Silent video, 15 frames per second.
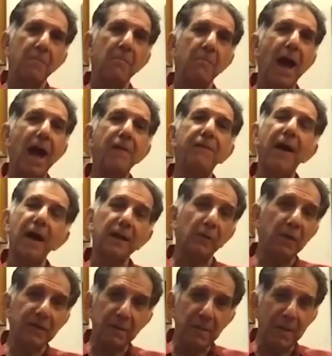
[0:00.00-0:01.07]
My father
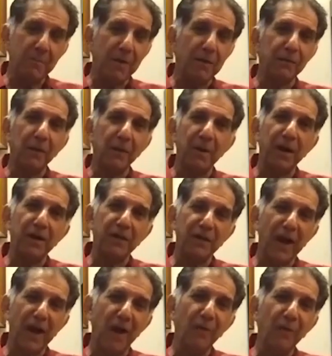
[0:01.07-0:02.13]
was a member of the
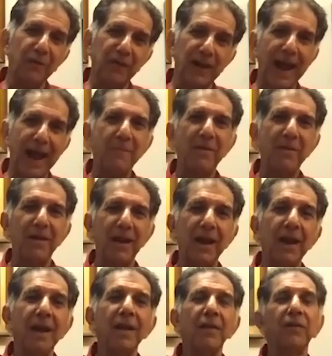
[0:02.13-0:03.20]
British Council Library,